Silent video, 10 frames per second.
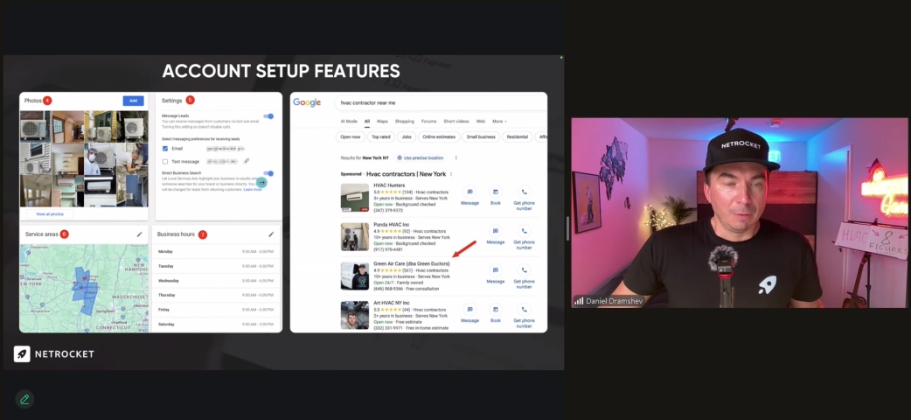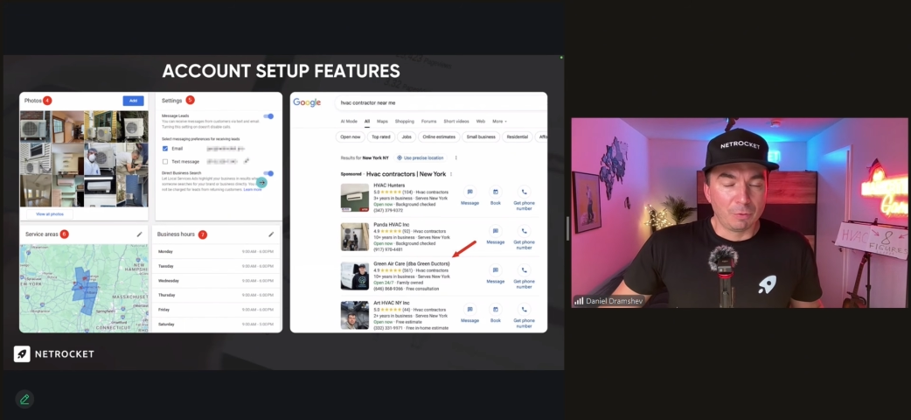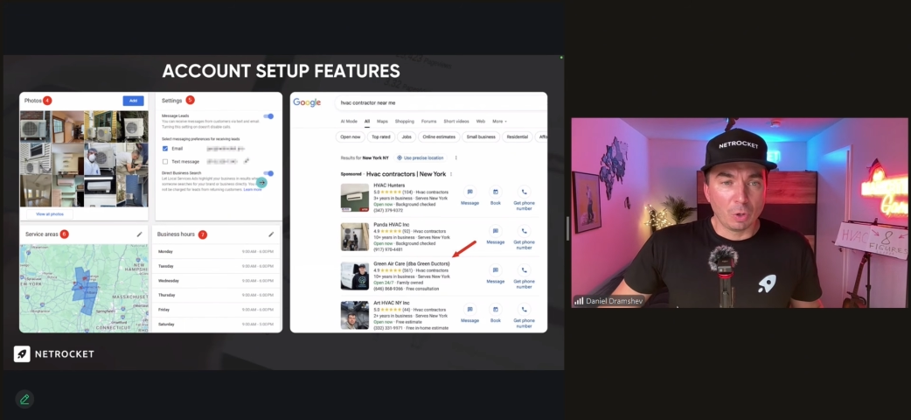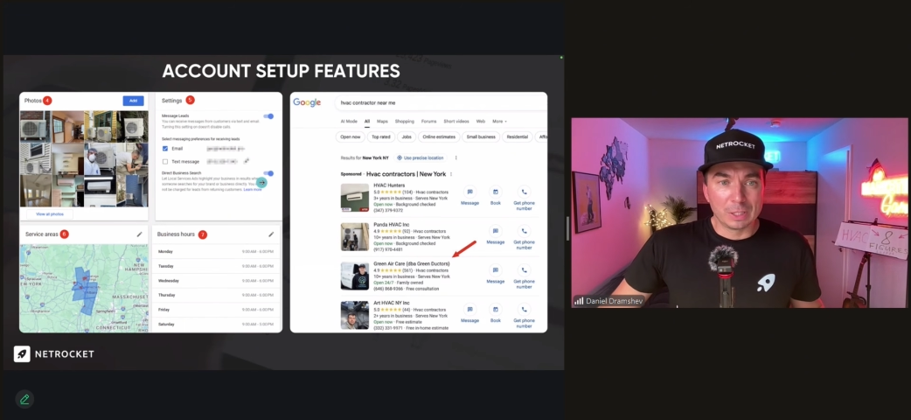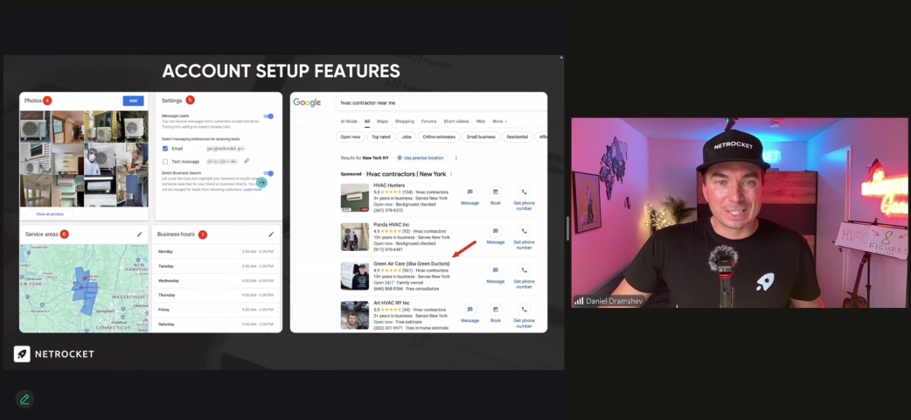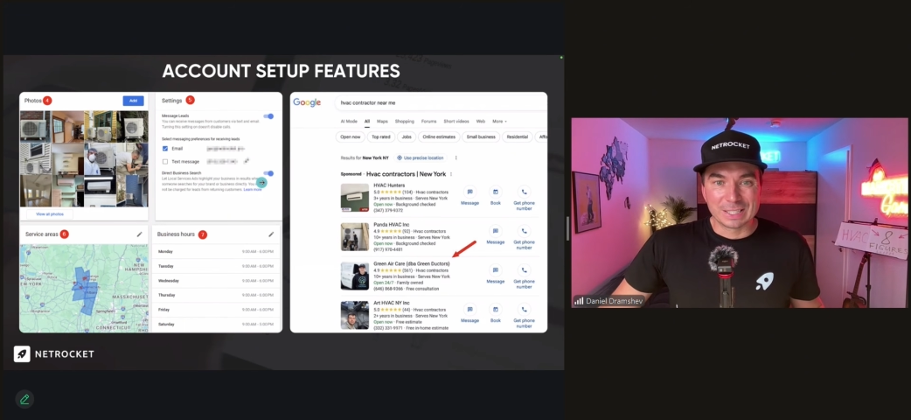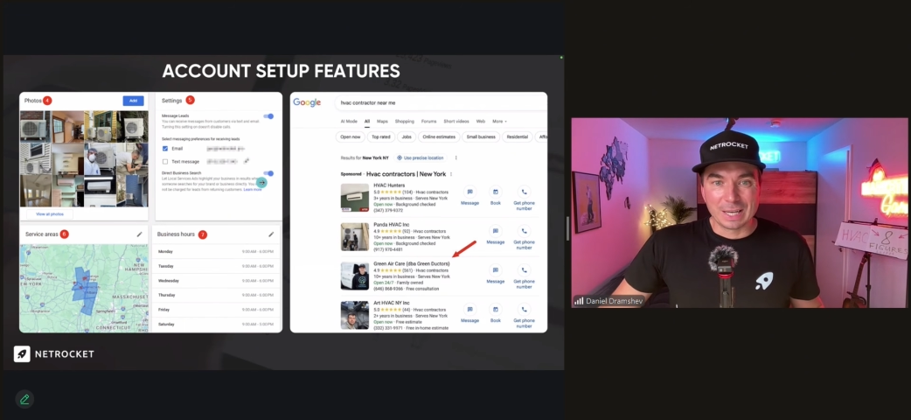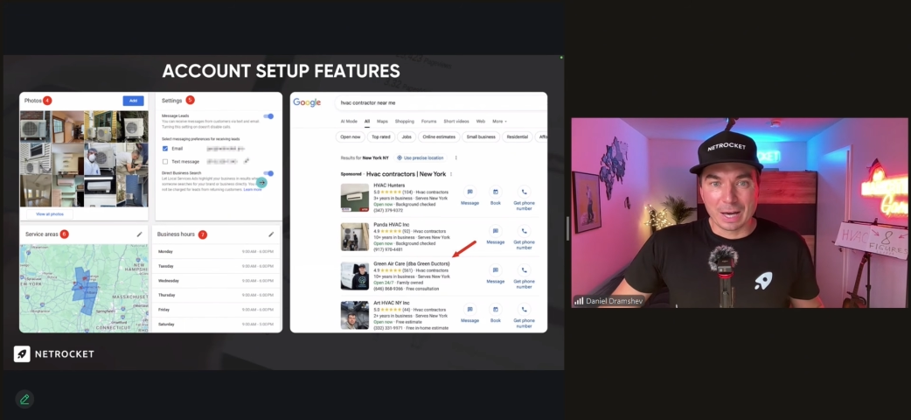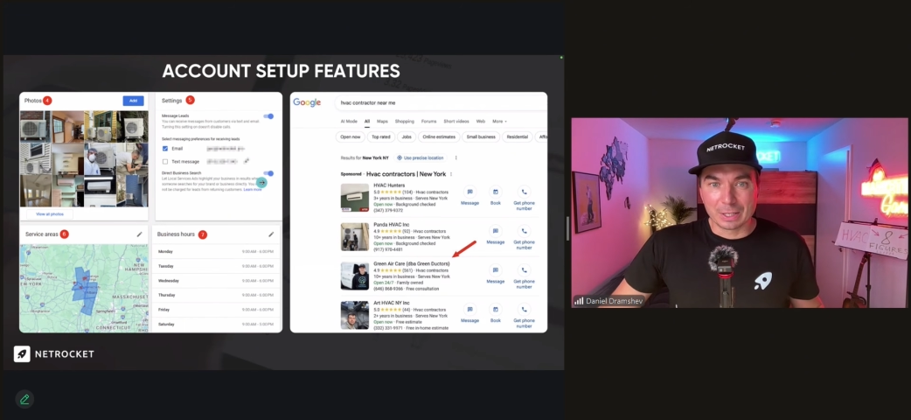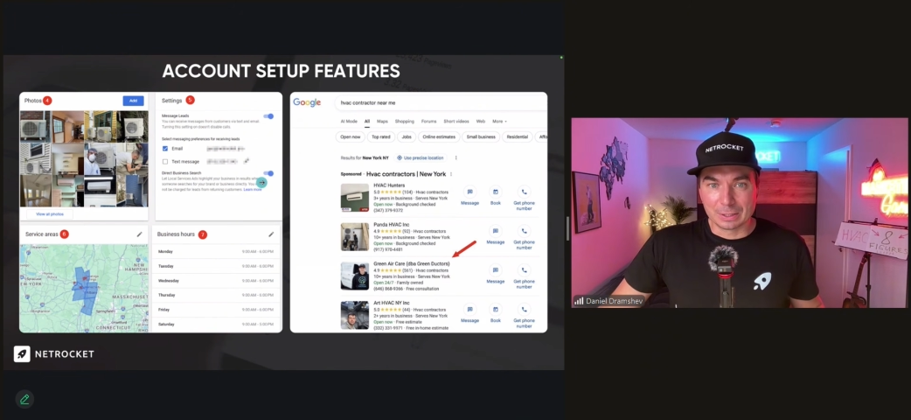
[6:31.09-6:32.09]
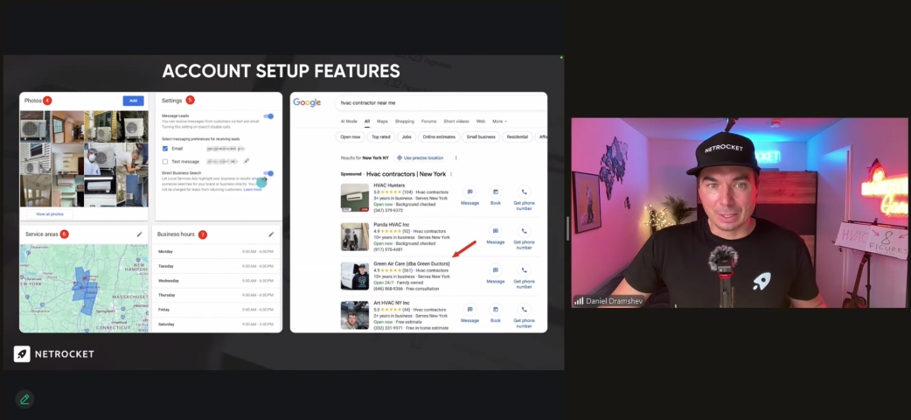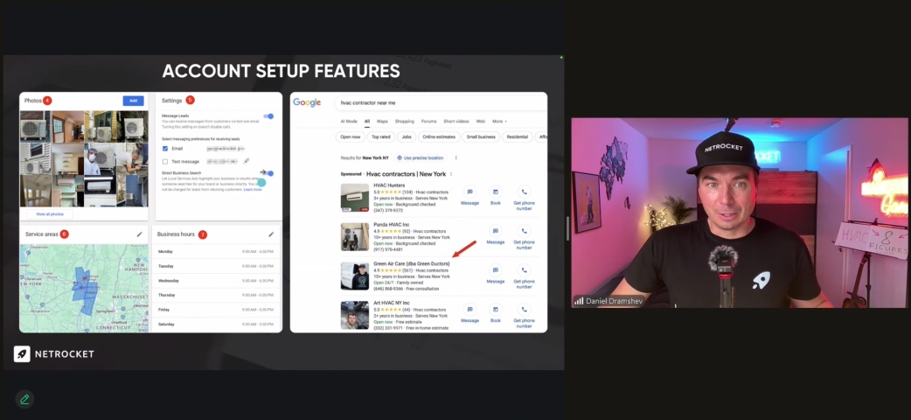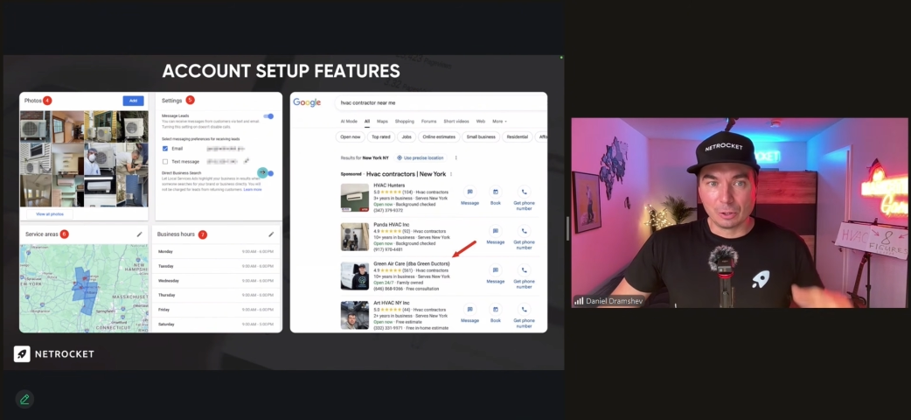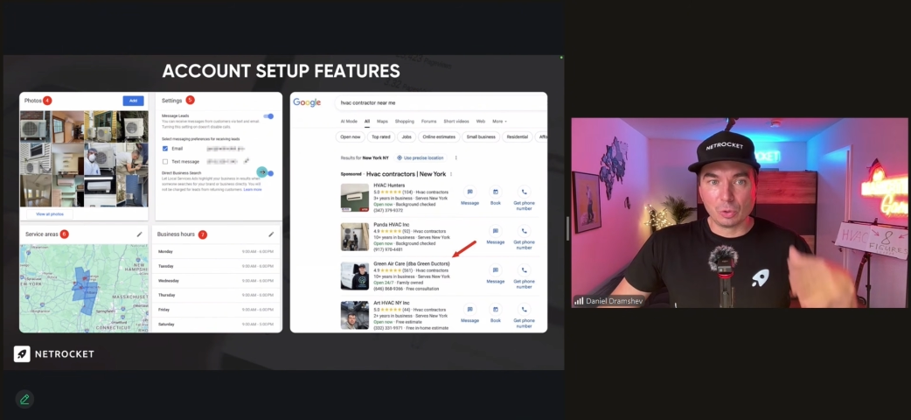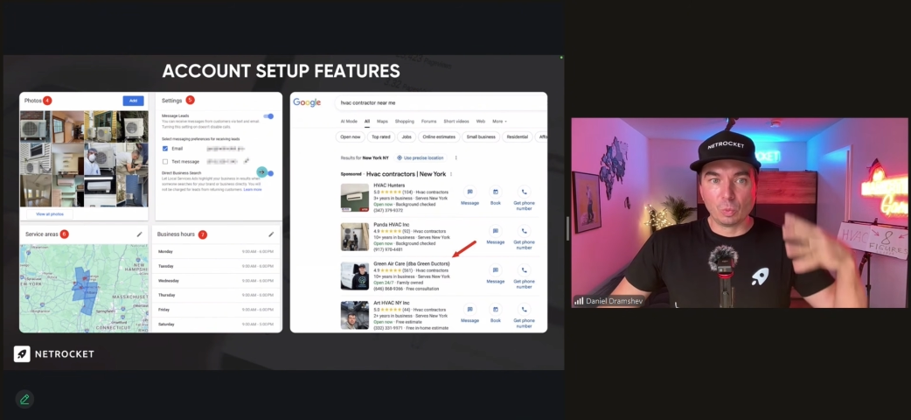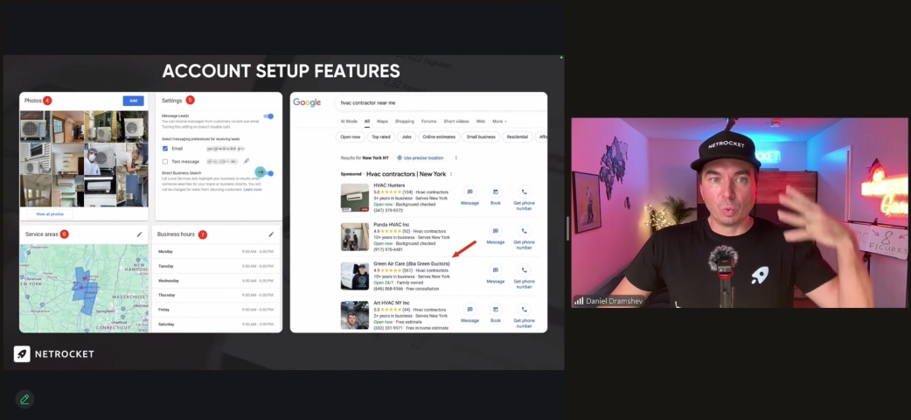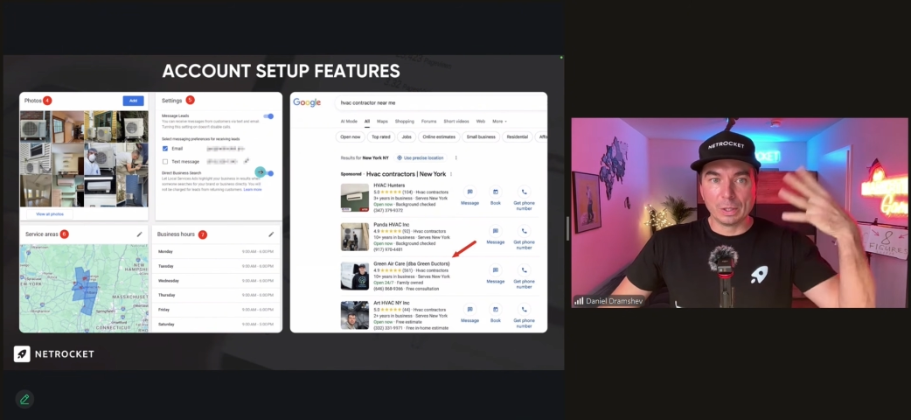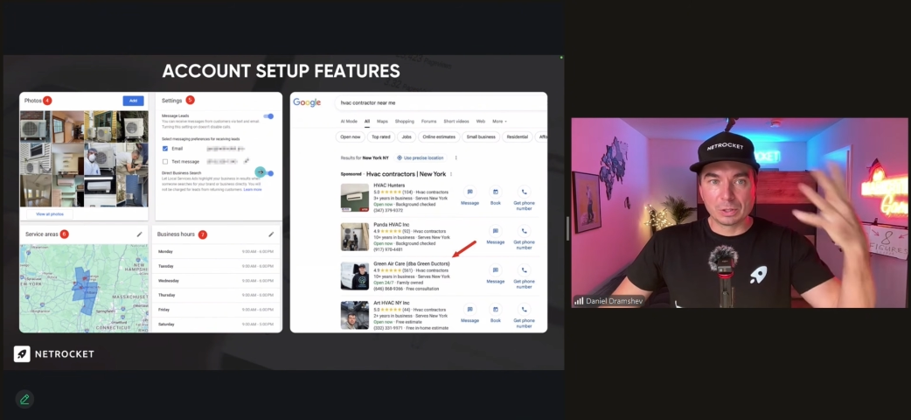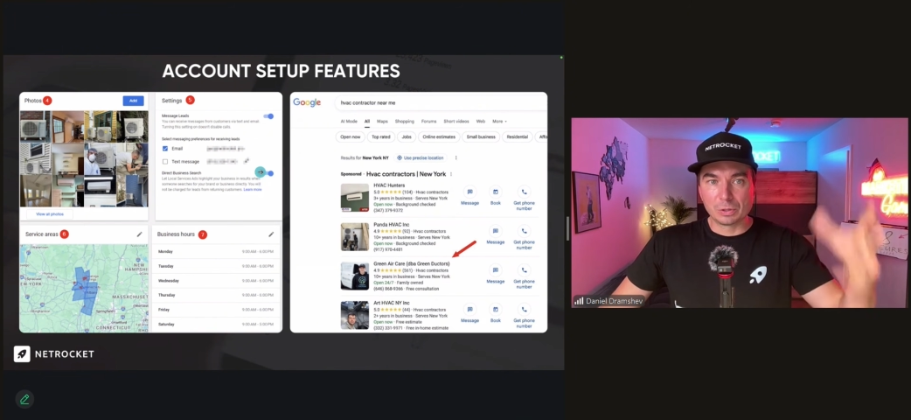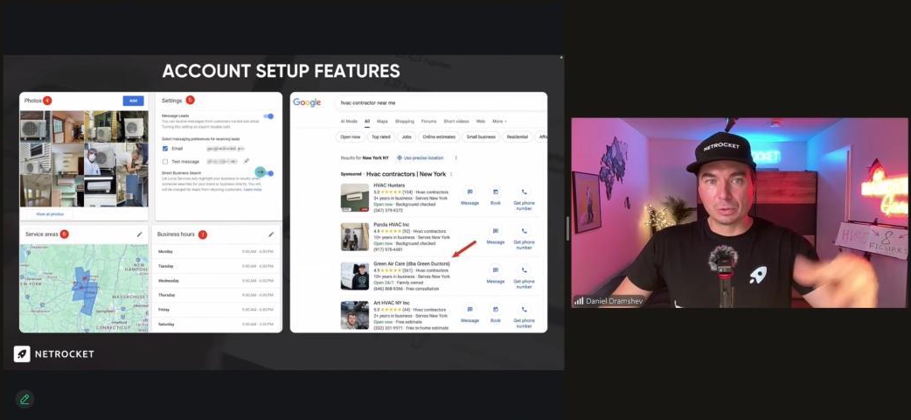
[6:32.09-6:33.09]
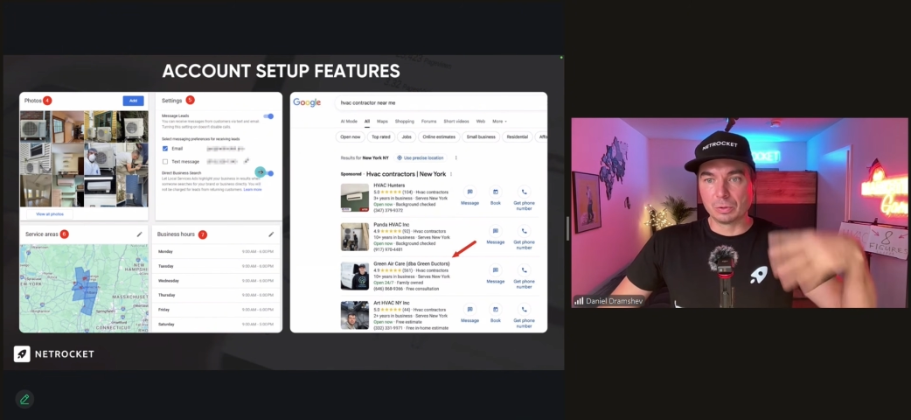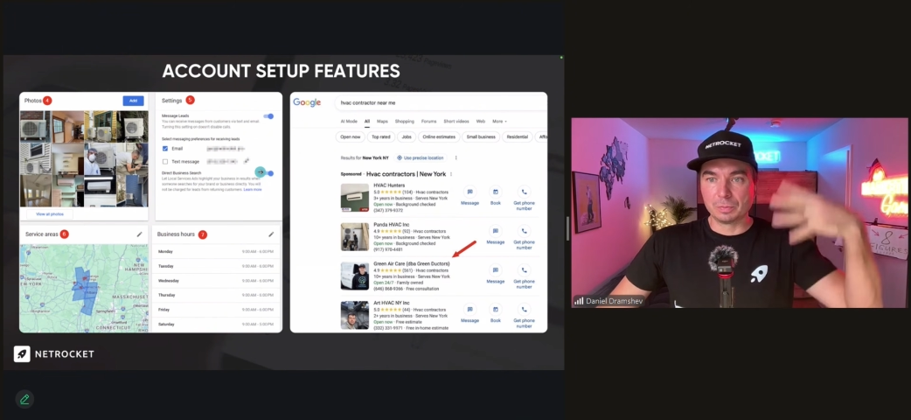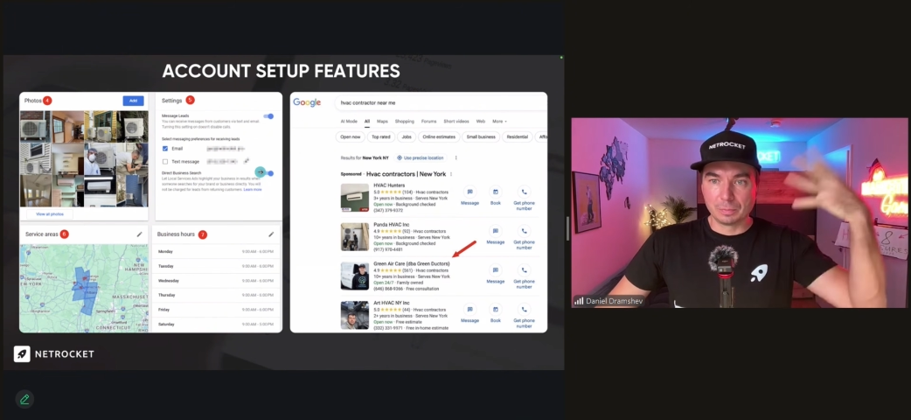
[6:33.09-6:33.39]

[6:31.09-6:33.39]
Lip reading: If you're only starting and you want to